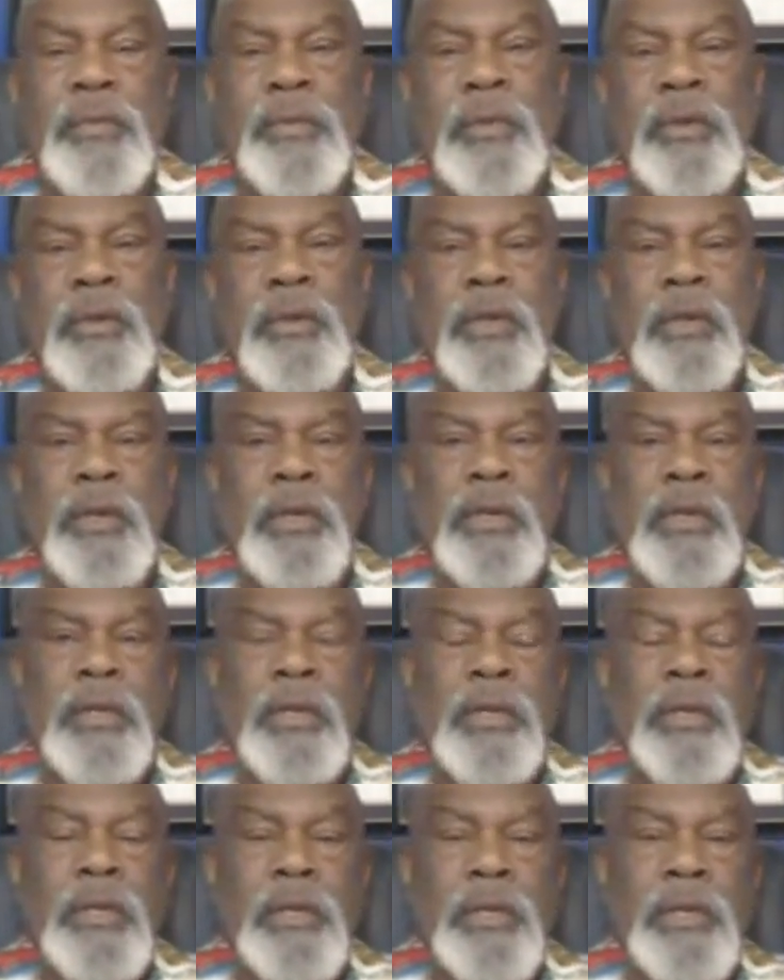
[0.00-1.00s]
I
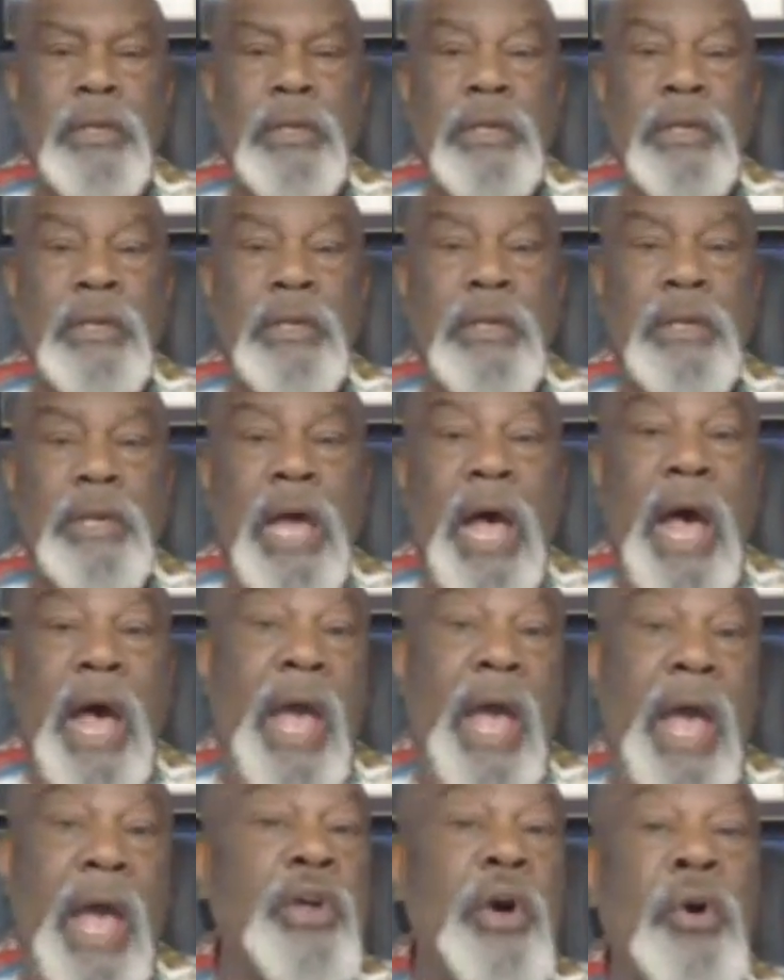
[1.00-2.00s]
know
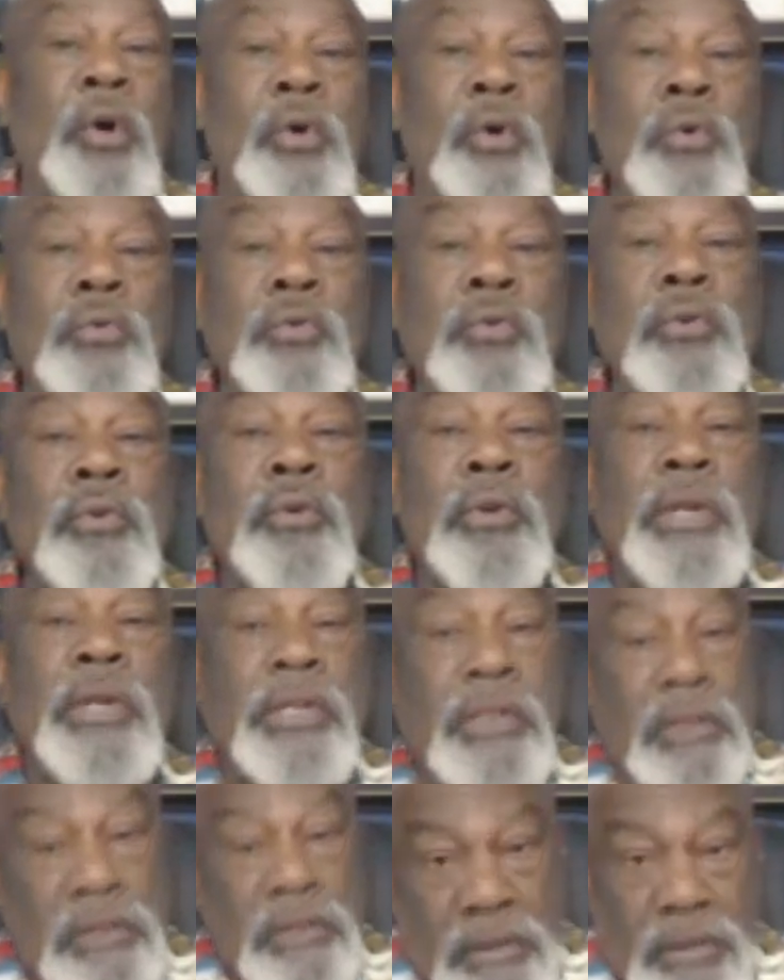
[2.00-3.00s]
at
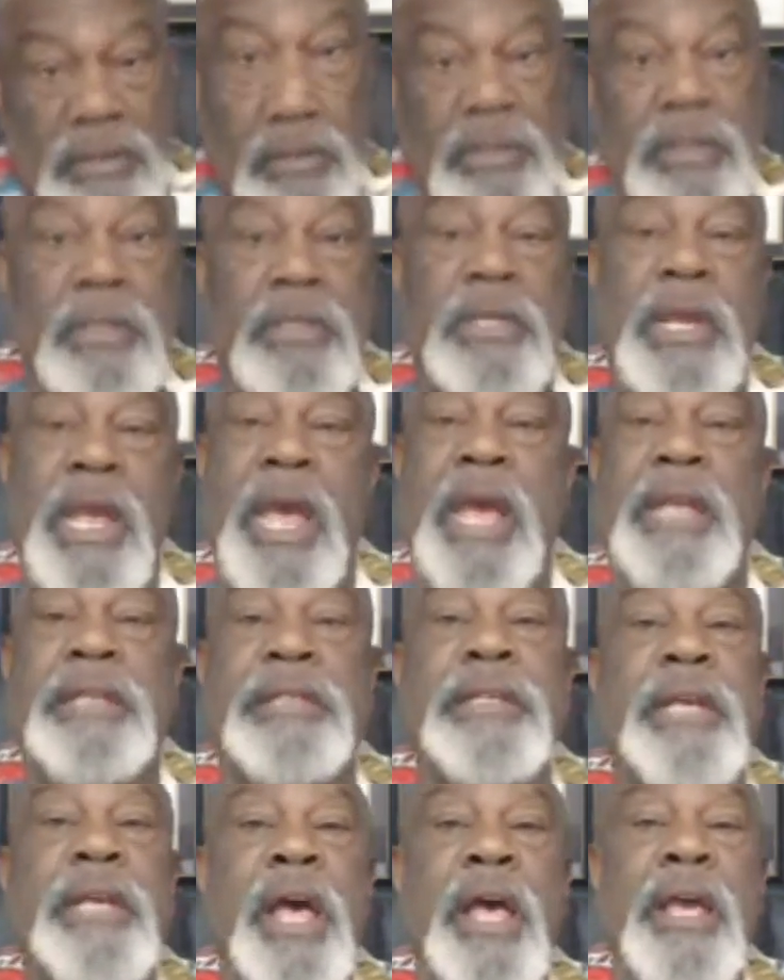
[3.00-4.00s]
times, well,
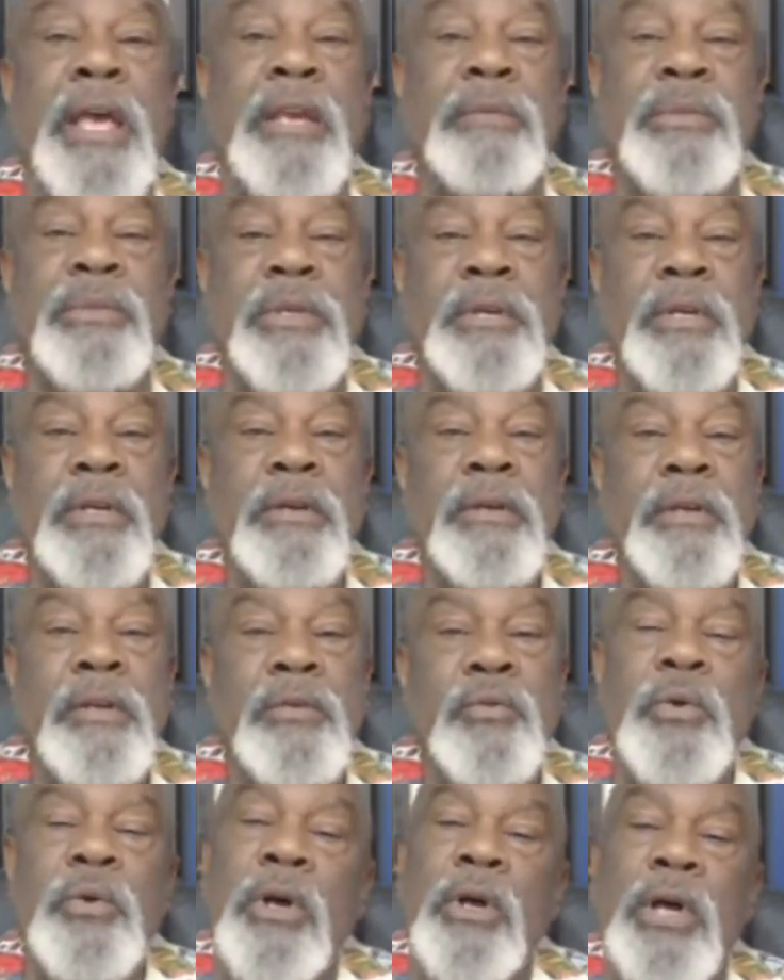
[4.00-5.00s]
I better not say
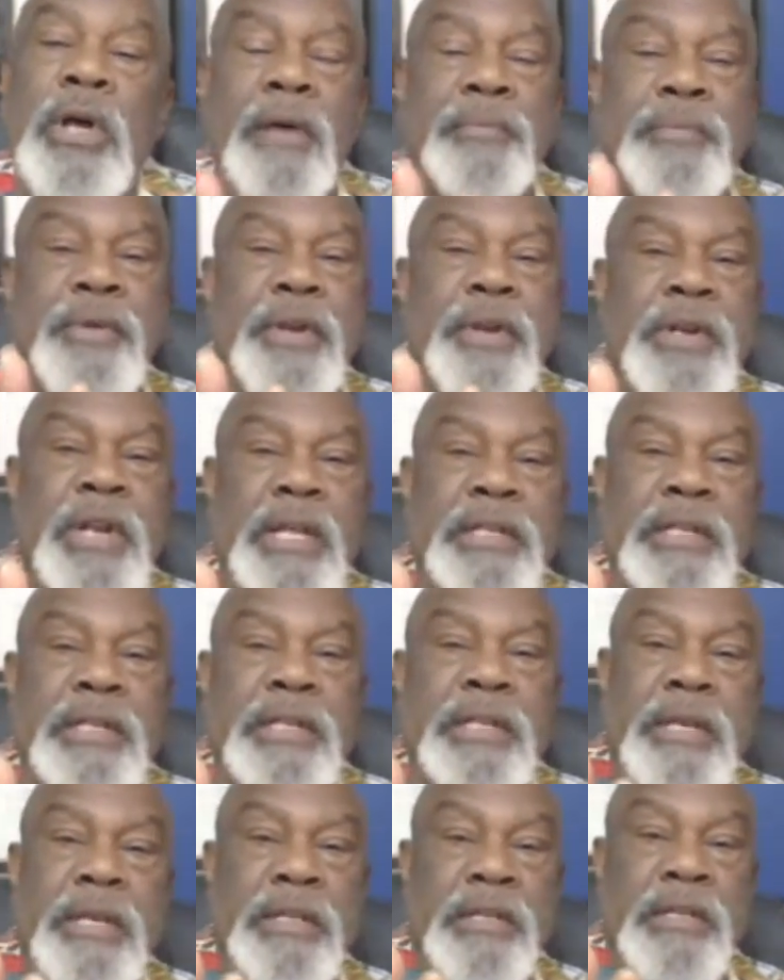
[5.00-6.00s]
this until I give
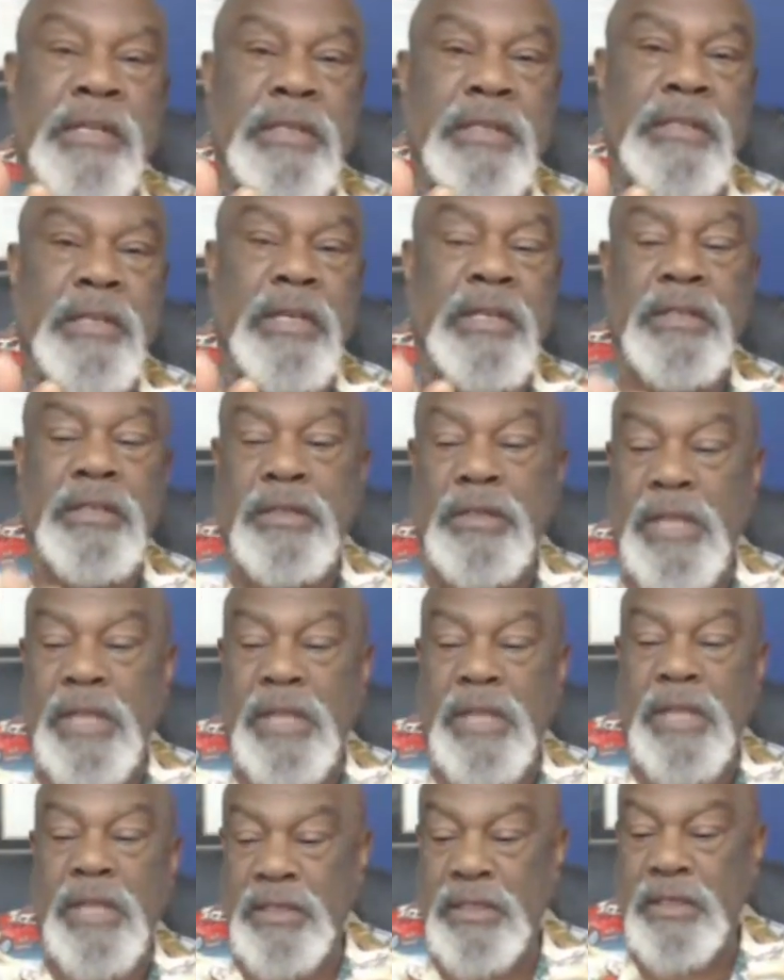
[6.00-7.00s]
you a minute or two,
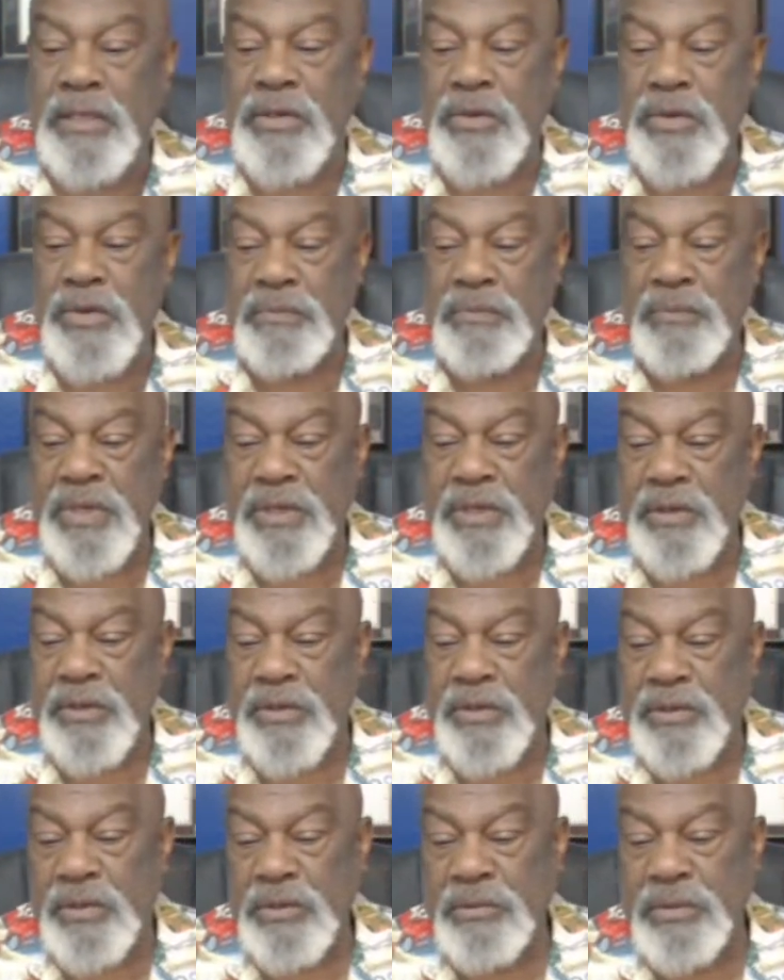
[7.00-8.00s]
because I know all you
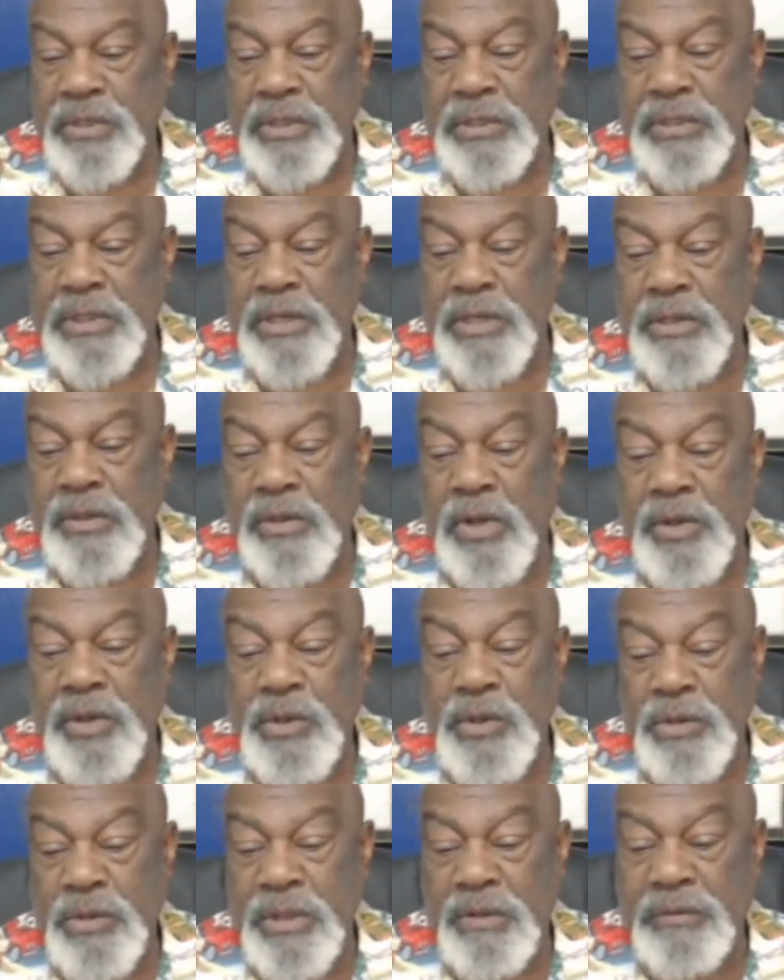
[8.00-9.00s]
motherfuckers are starting
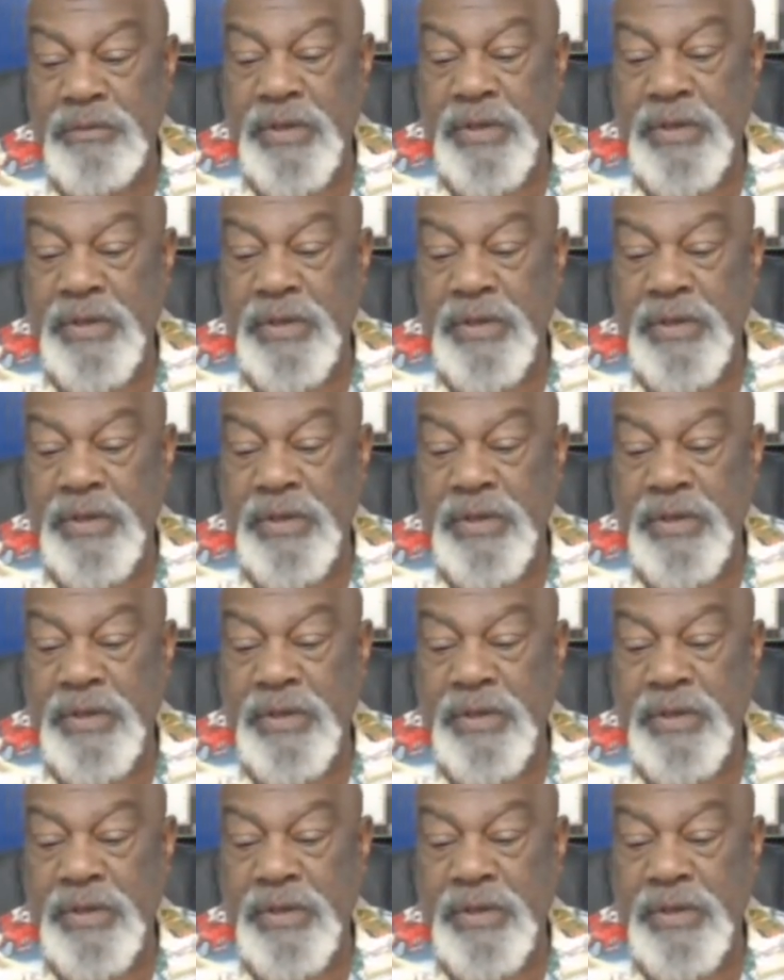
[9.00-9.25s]
lying.